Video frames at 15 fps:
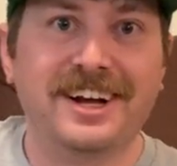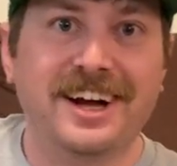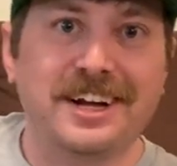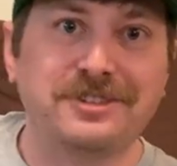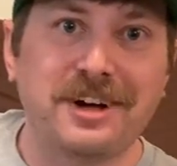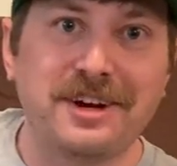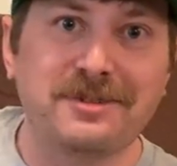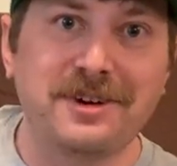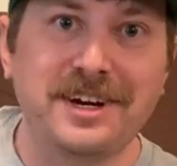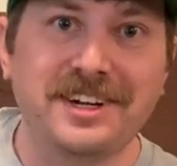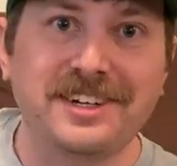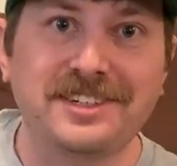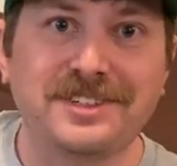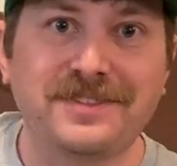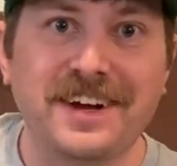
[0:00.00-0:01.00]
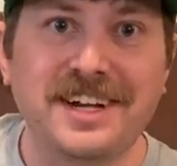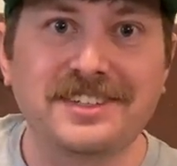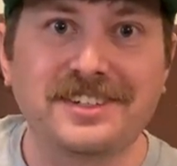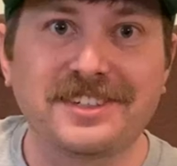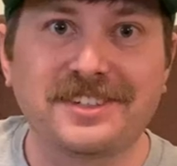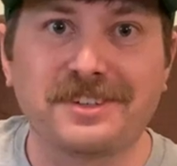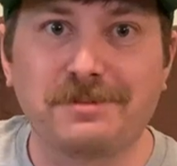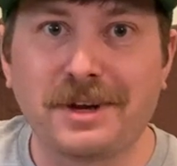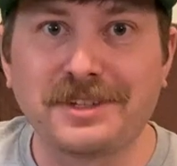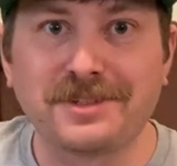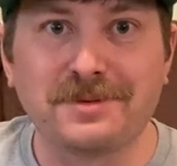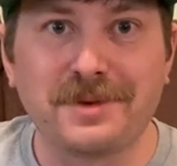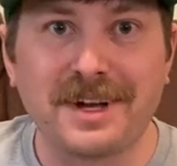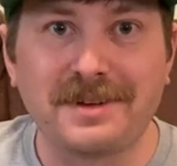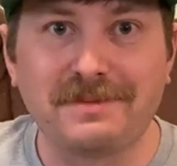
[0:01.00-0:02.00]
I tried to read it as fast as the
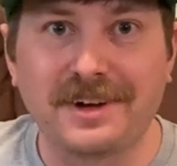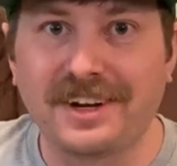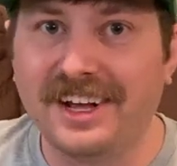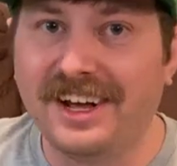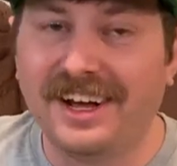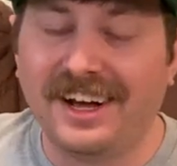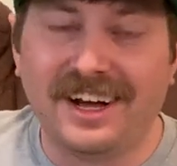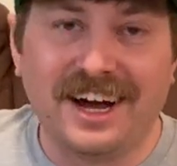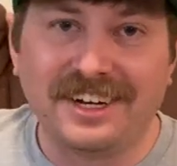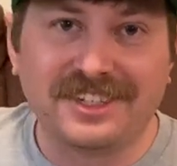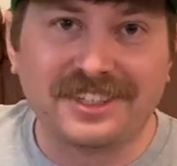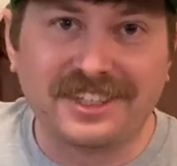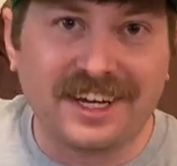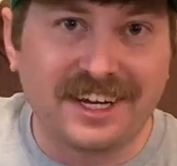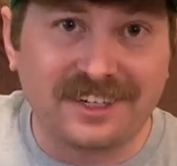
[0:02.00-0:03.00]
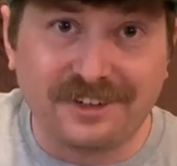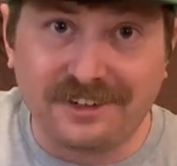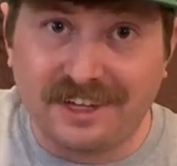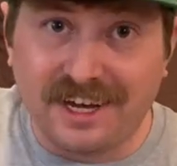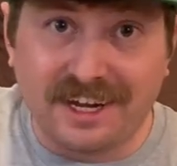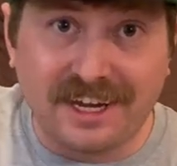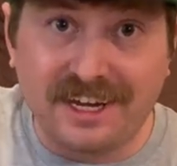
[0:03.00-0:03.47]
pretzel man, but I just can't do that.